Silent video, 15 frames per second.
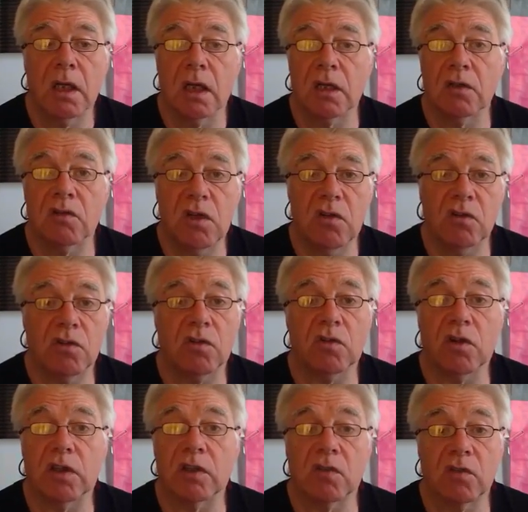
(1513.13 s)
And decent
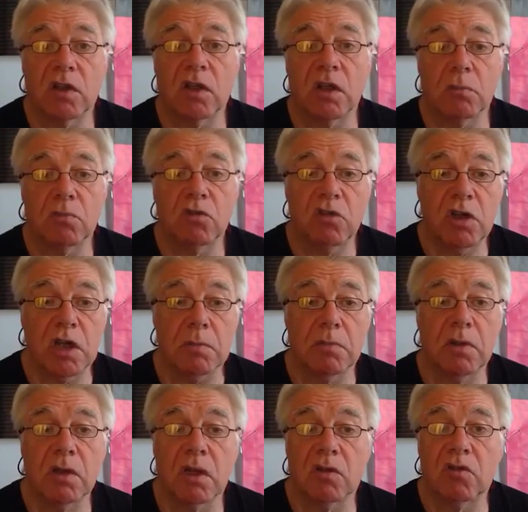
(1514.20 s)
set doesn't come cheap.
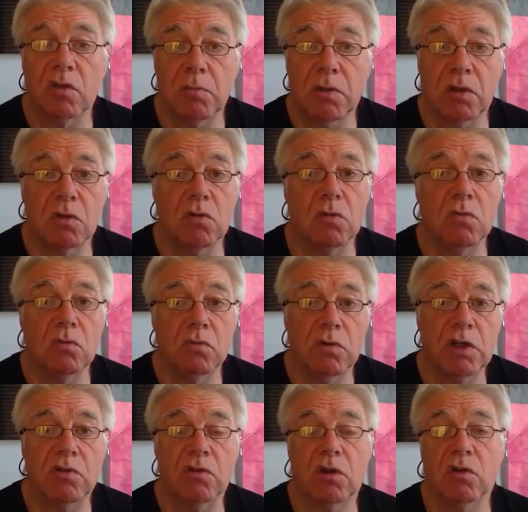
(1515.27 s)
A typical
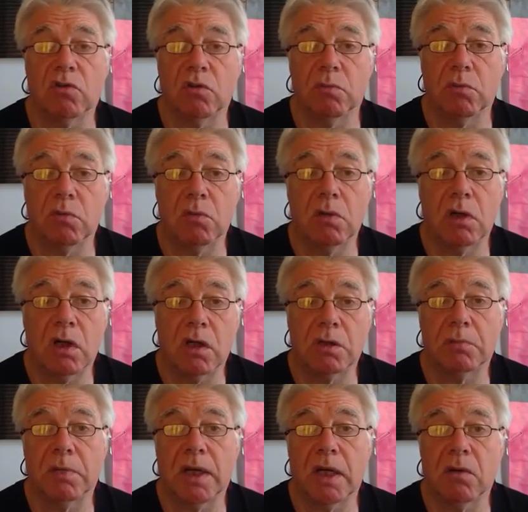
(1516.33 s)
rechargeable,
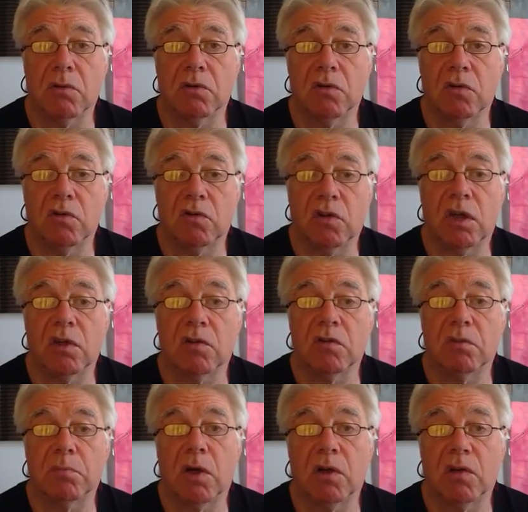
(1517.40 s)
high-powered set
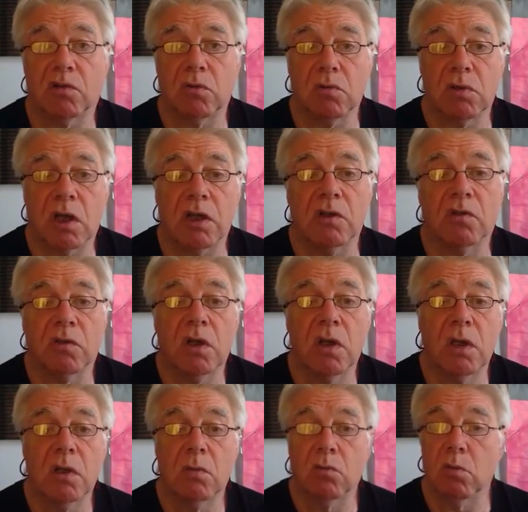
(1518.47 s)
of bicycle lights
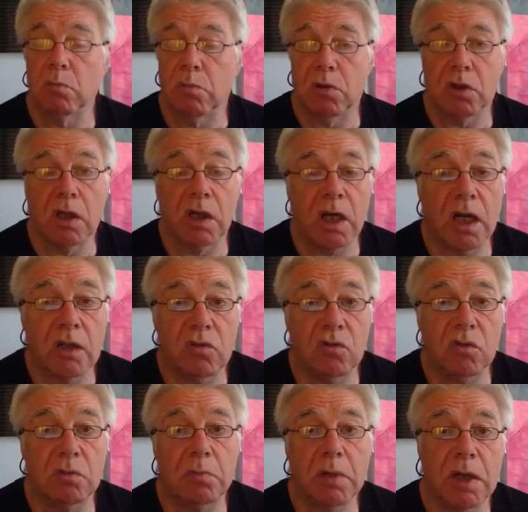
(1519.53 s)
will put
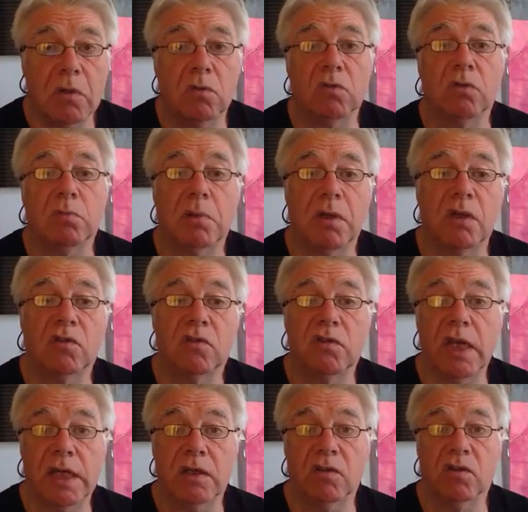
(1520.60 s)
£100 plus
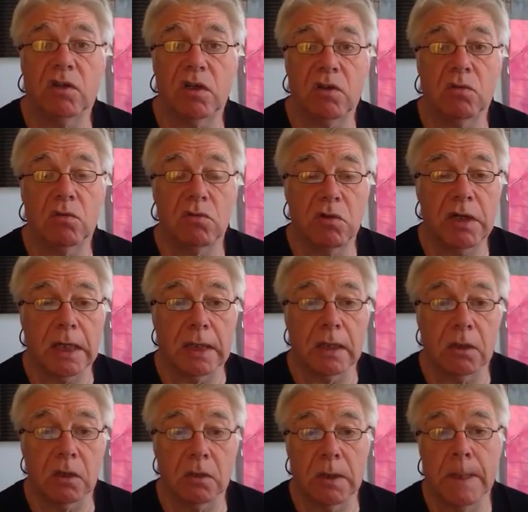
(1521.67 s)
dent in your credit
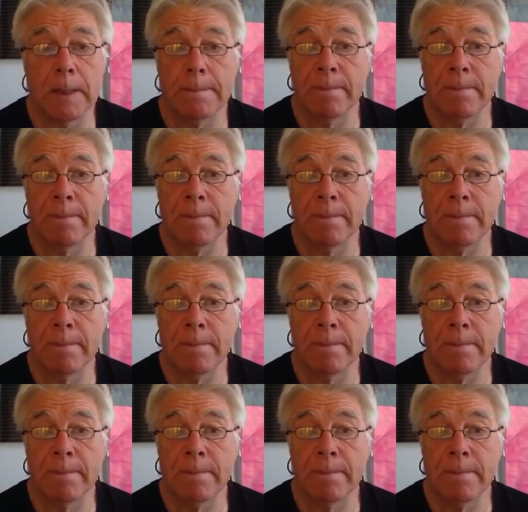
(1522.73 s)
card.